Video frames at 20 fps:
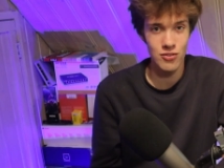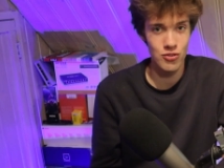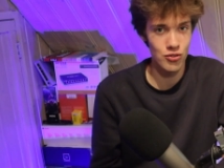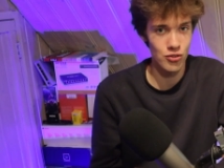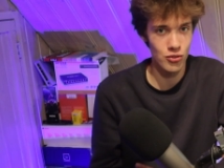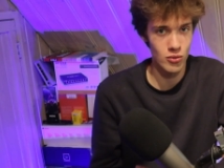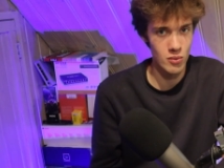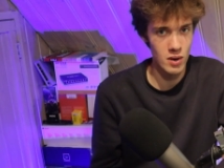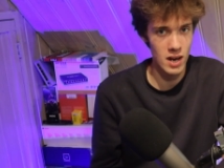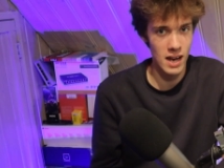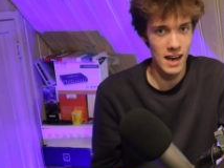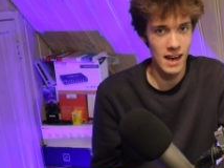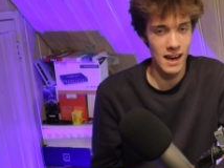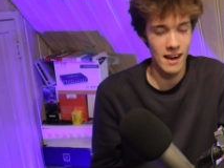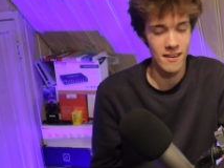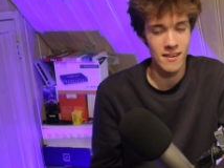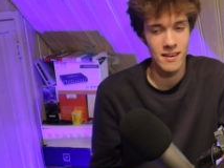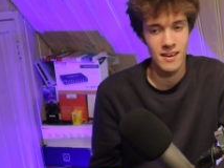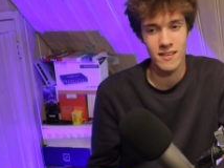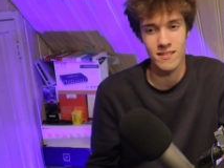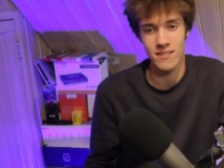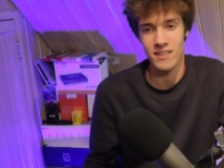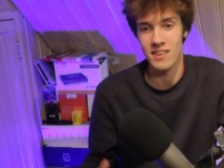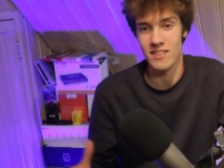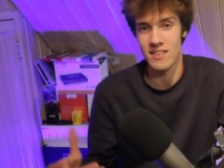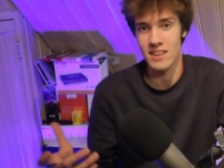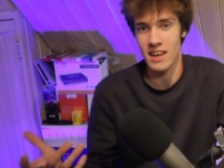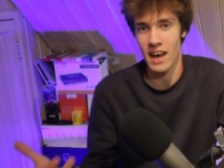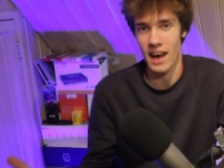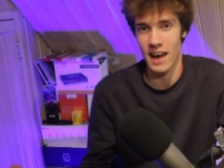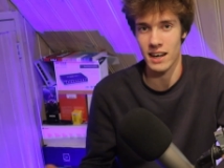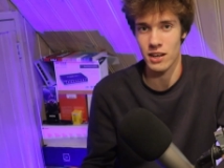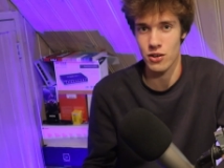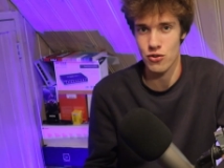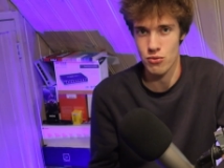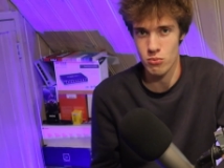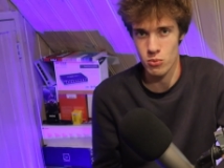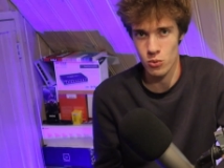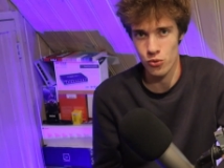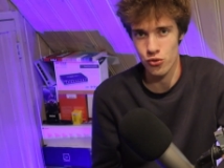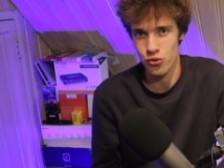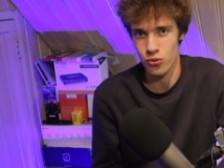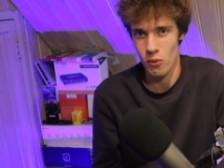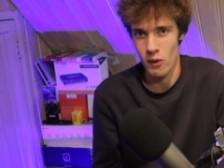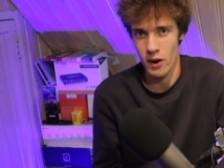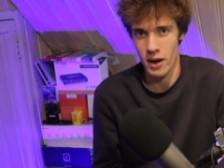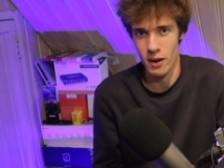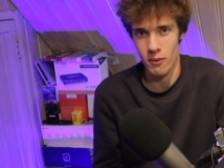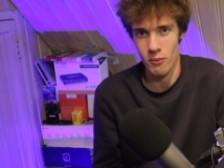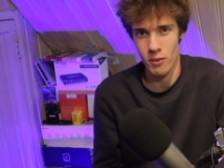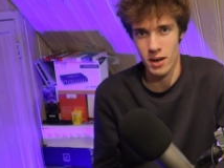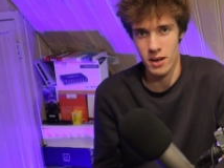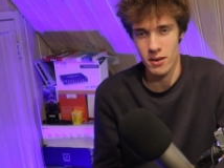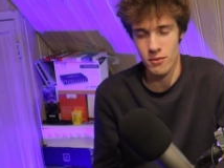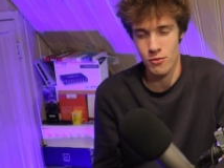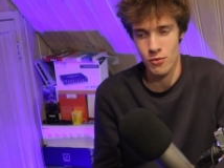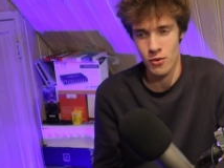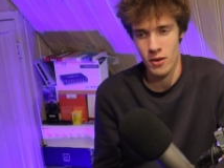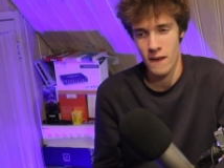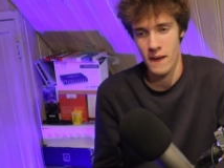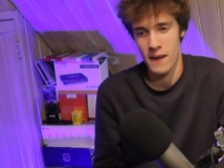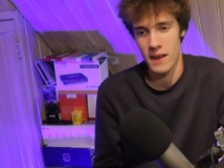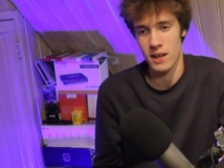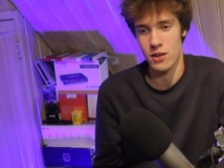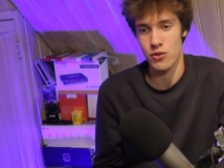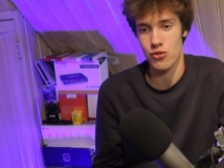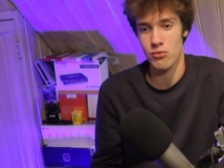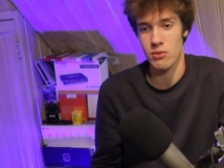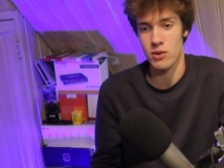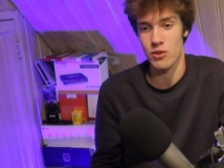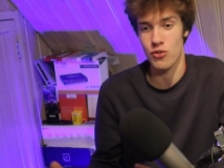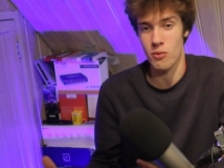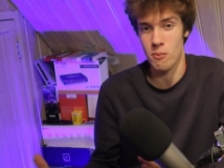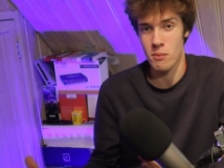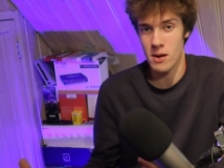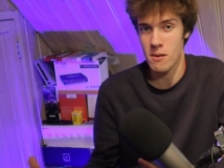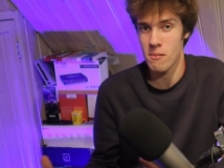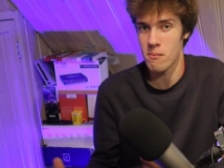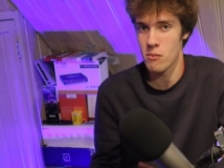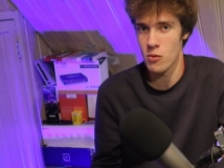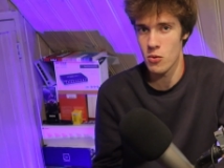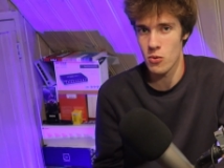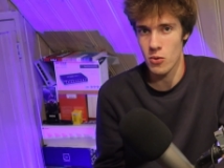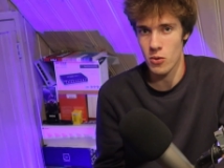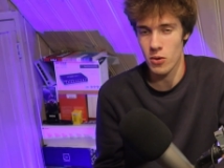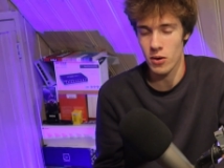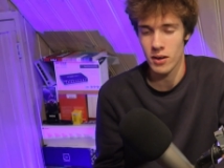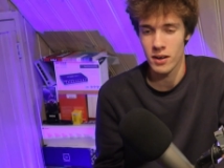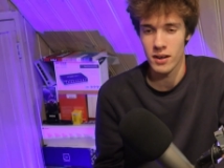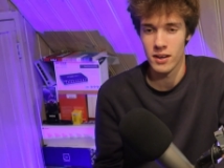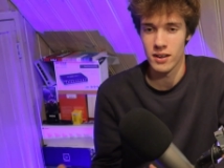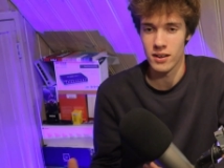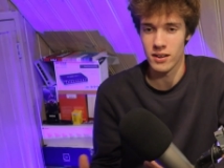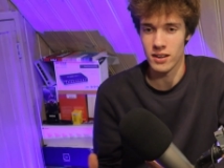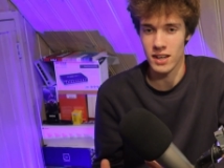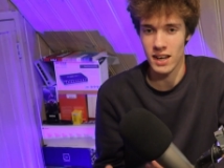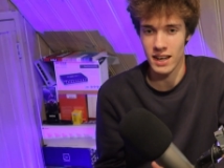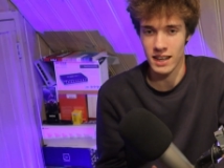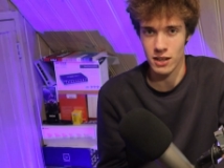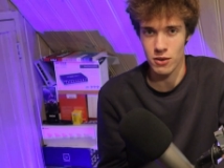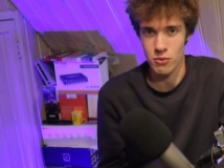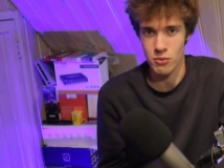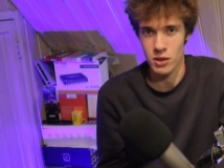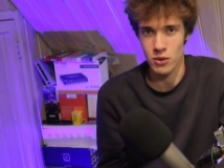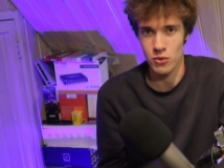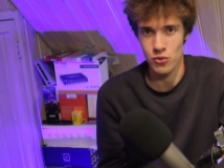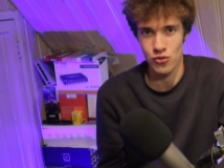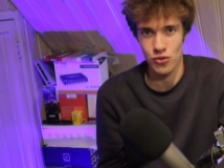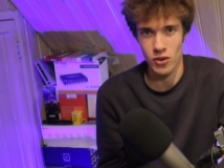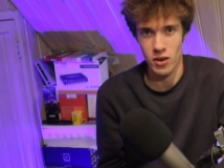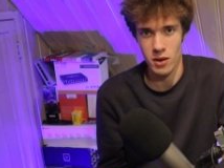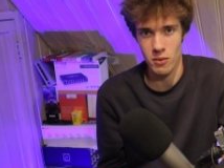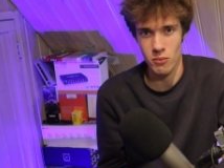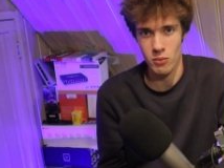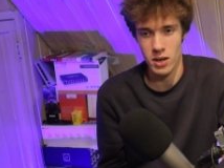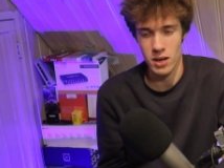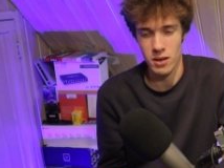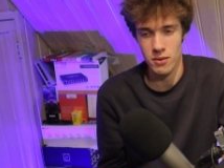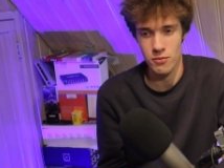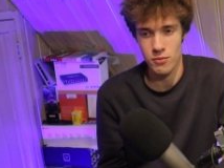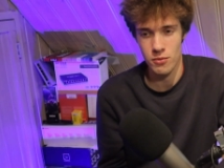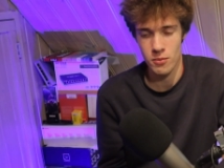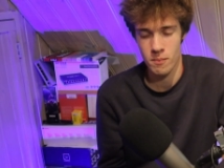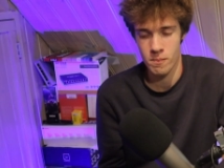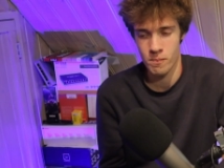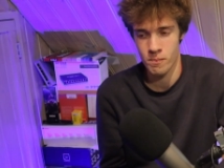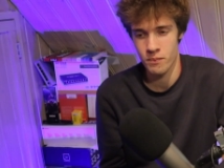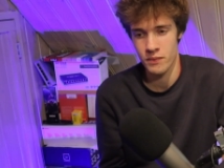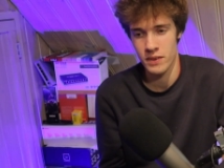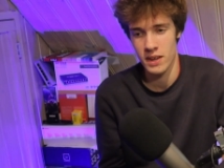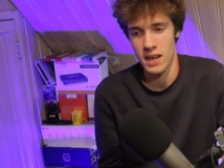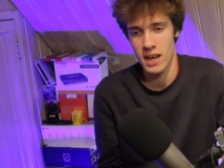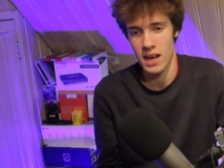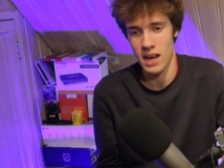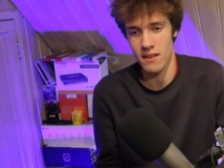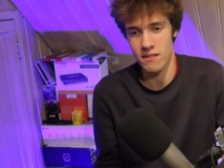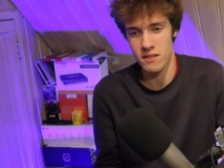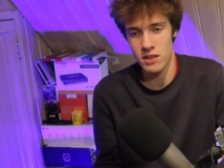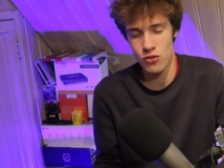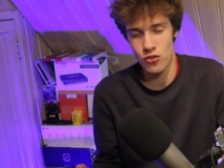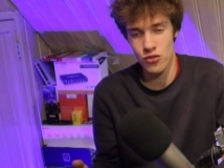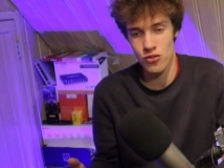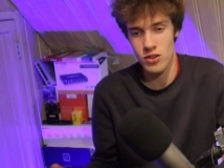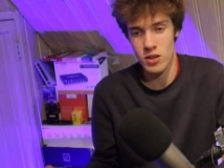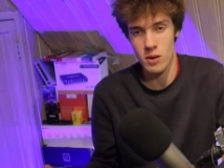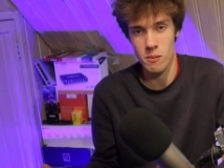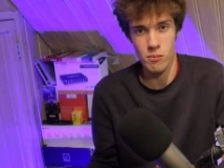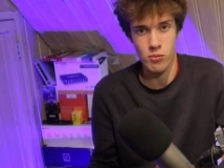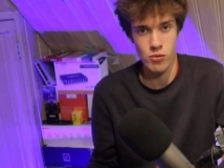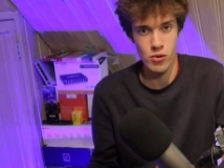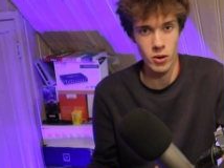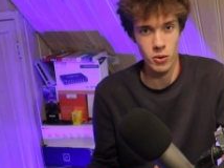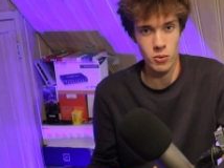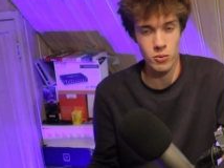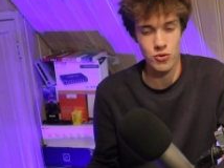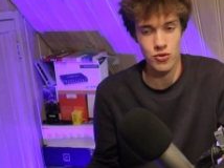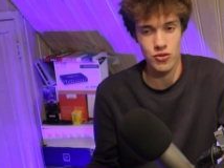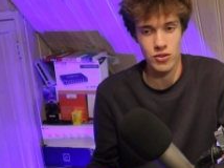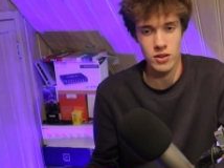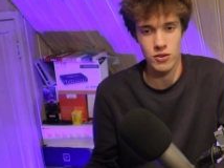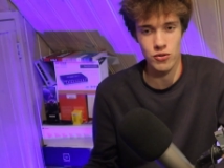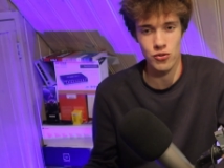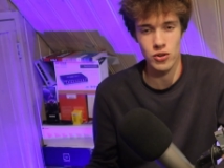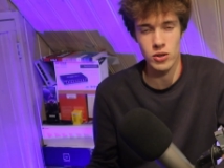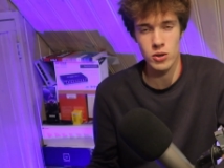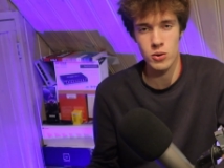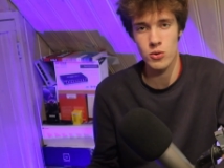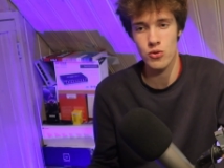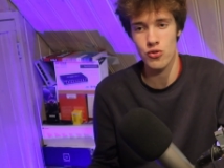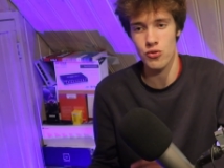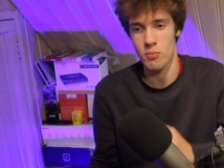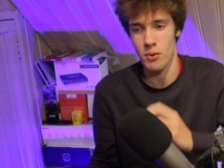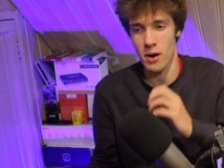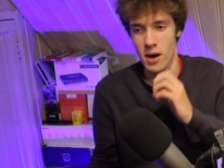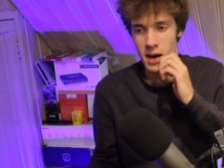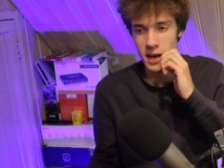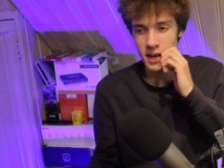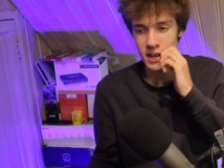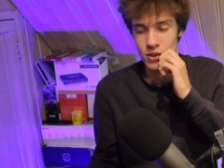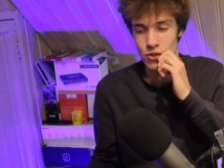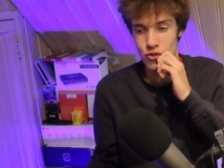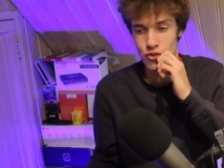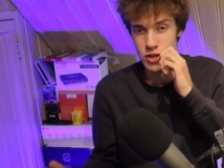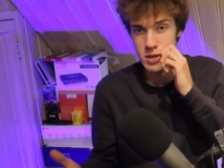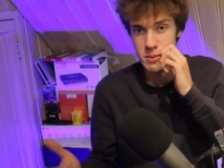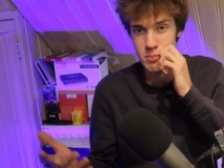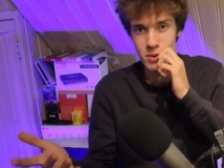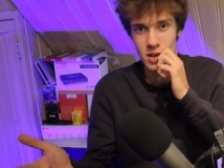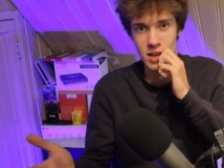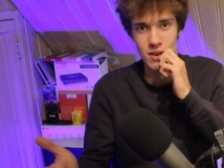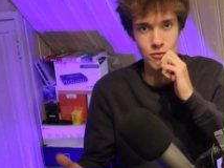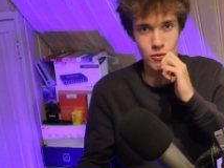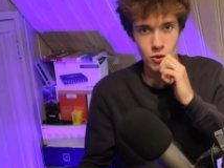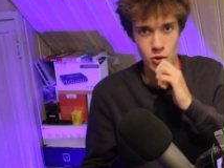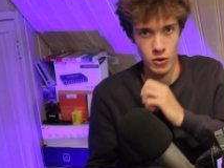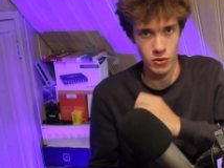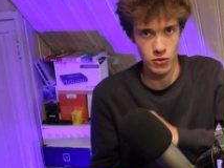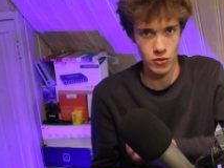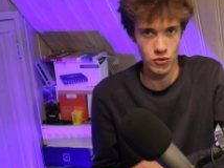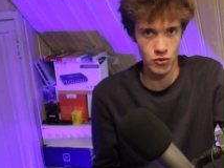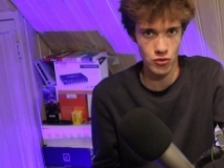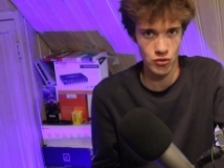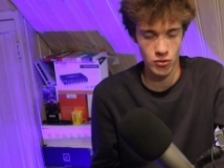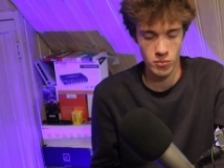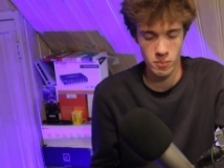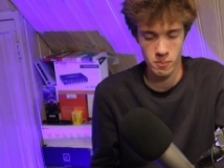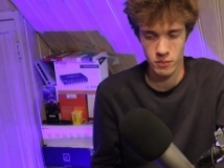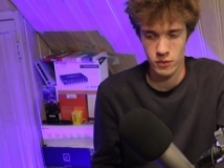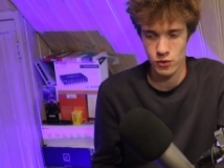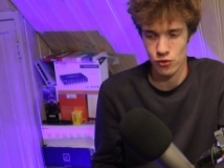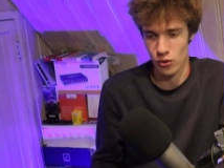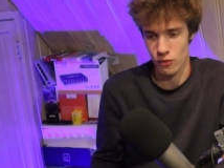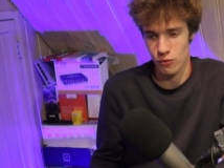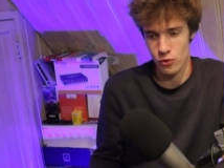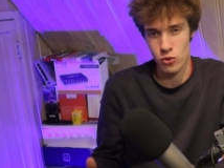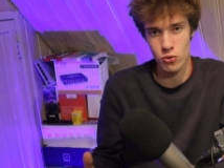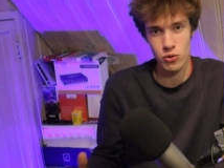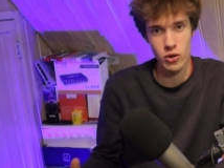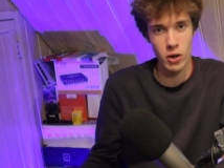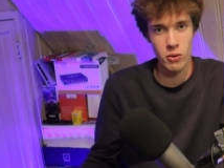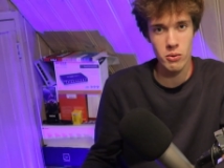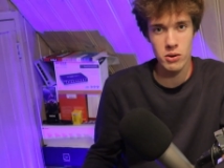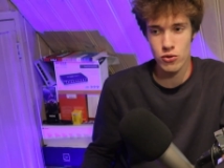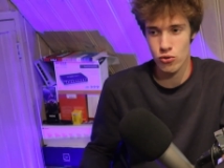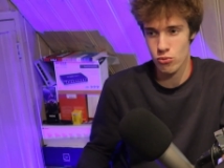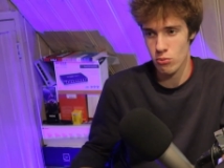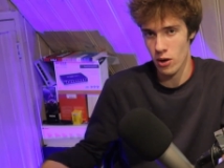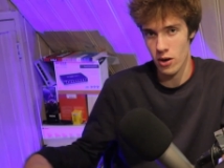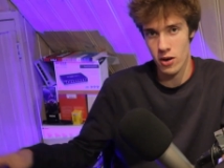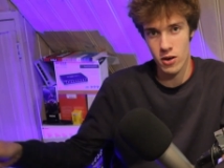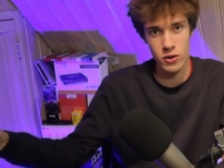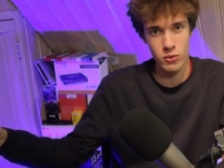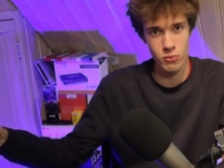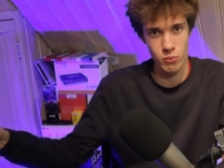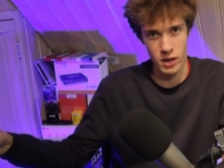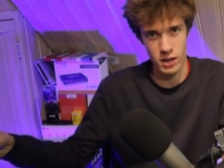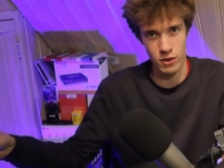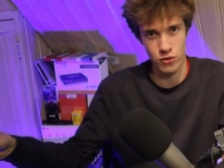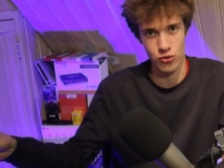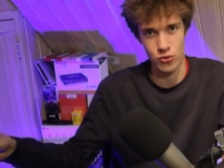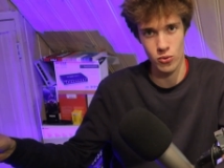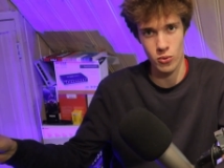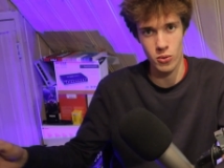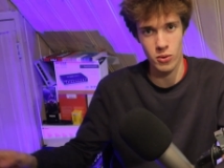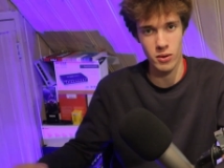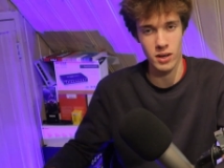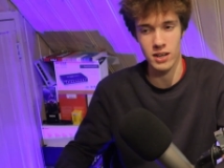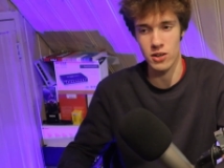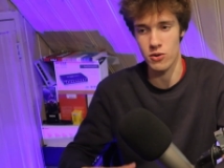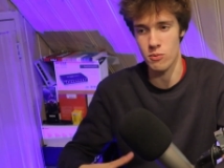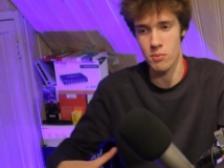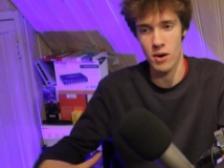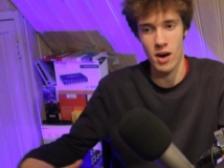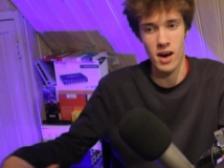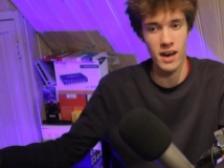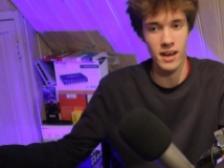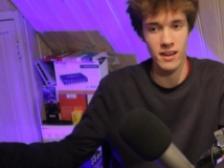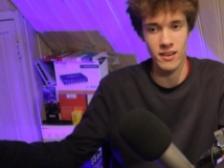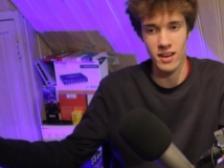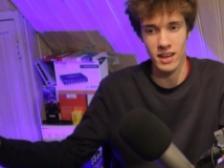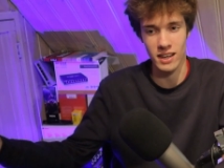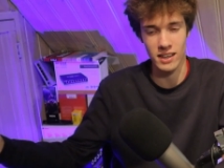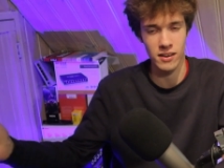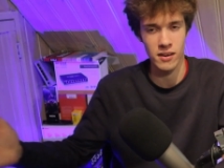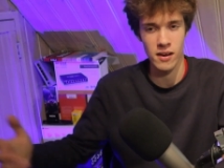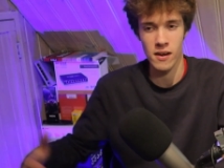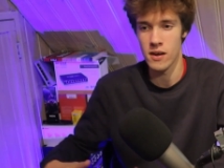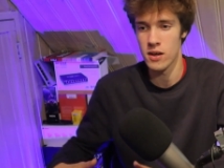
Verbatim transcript: square than the actual square wave. And so it's a bit more like a real sine wave. And this is the approach that is used by cheap inverters. So if you go into a hardware store and you buy like